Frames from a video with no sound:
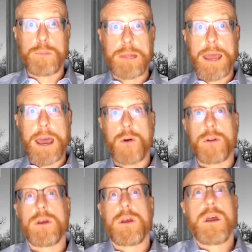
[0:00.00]
play out.
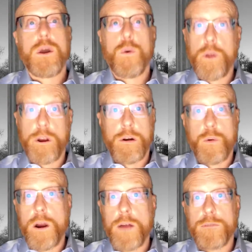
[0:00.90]
We are
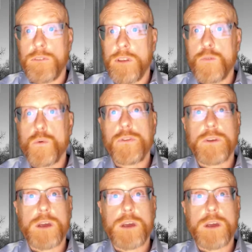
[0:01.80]
aware of residuals and